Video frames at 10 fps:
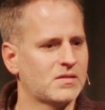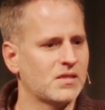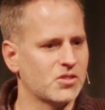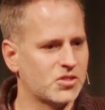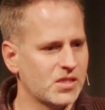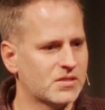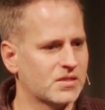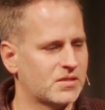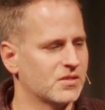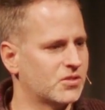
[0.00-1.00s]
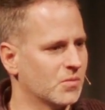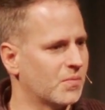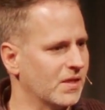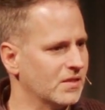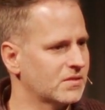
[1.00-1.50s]
He said that Jesus is
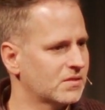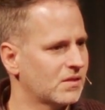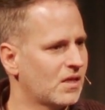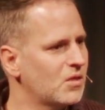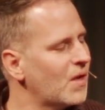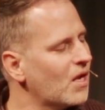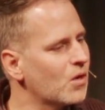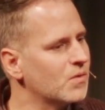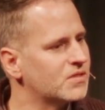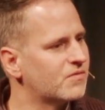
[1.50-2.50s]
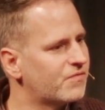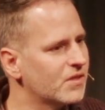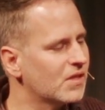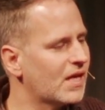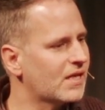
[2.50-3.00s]
your peace. And you might not always
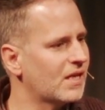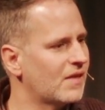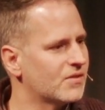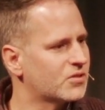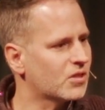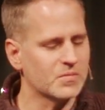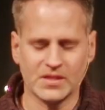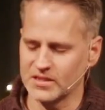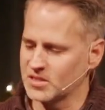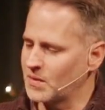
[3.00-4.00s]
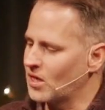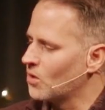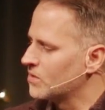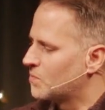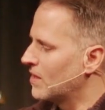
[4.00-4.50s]
feel like it, and the circumstances might
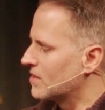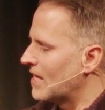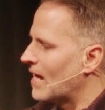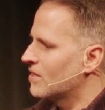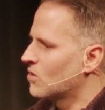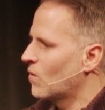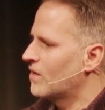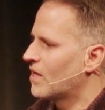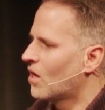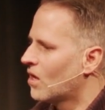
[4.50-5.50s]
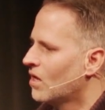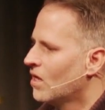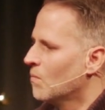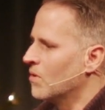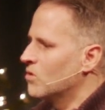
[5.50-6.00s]
not always be exactly the way they are,
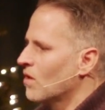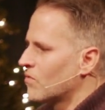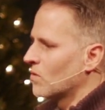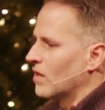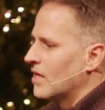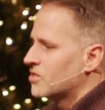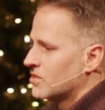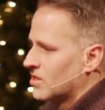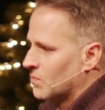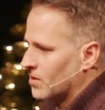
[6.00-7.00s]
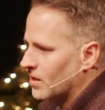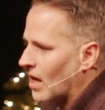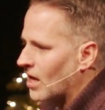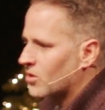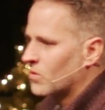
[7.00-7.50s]
but you have a relationship with a
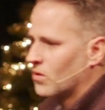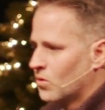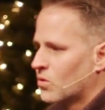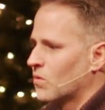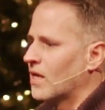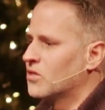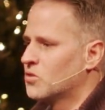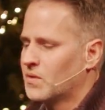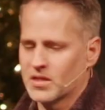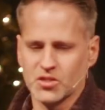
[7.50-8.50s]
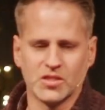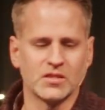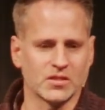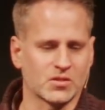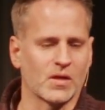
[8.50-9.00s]
God who created you because
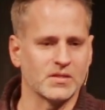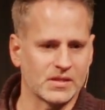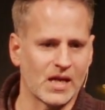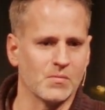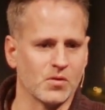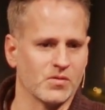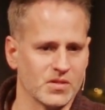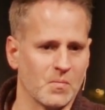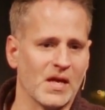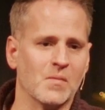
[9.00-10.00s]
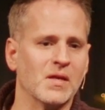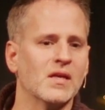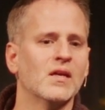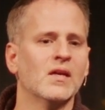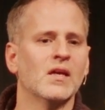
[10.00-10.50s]
Jesus Christ came to earth as a
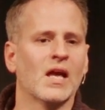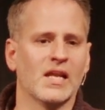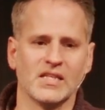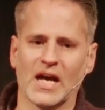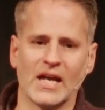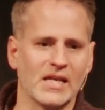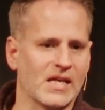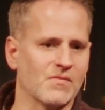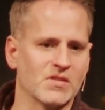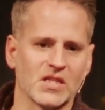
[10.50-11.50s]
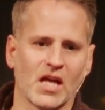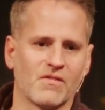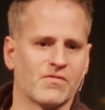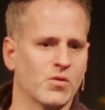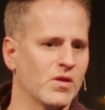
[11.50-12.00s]
baby, and he died and he gave his
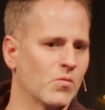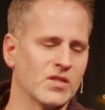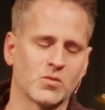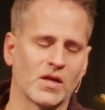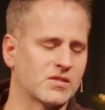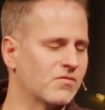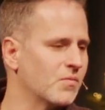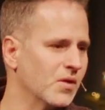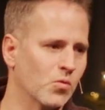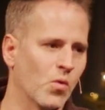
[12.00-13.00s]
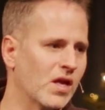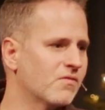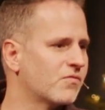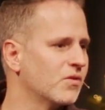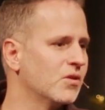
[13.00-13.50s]
life for you, and he resurrected from the
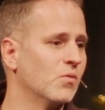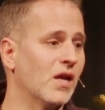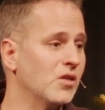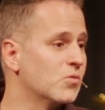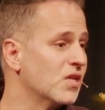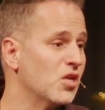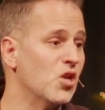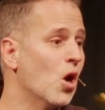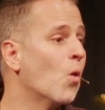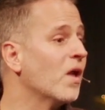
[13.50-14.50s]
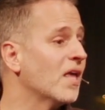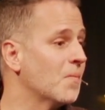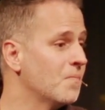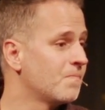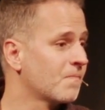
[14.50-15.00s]
grave for you, and you can know
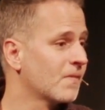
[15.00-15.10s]
him.